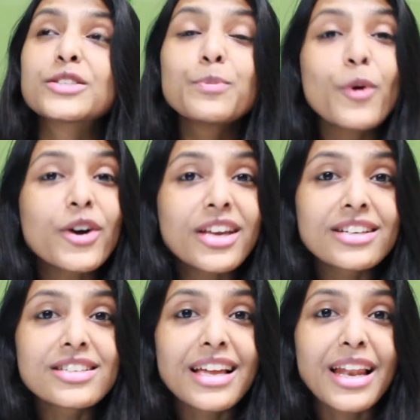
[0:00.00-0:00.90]
smoking
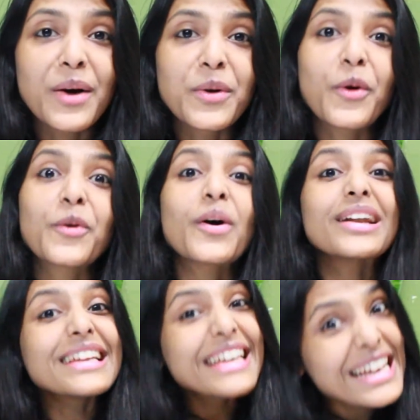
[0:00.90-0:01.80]
is allowed or
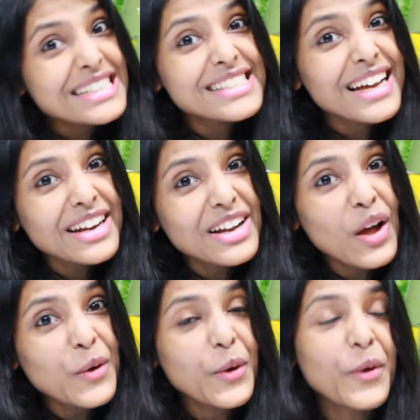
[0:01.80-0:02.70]
not, guests are
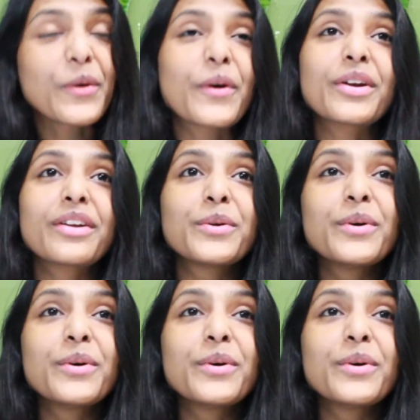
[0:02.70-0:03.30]
allowed or not,